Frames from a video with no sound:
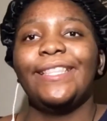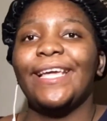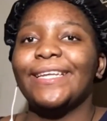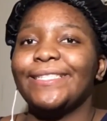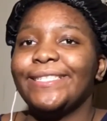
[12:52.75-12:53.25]

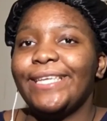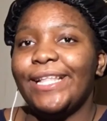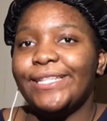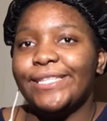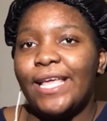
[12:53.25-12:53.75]
that is
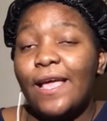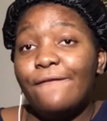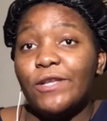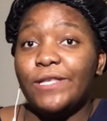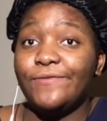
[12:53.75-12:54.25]
it
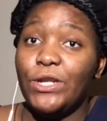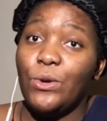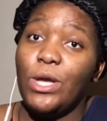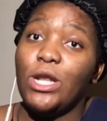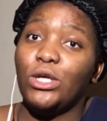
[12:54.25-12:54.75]
for this video
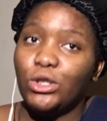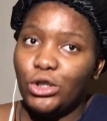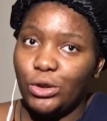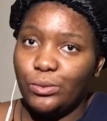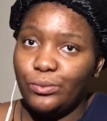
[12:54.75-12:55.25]
and
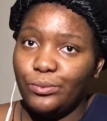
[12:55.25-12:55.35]
also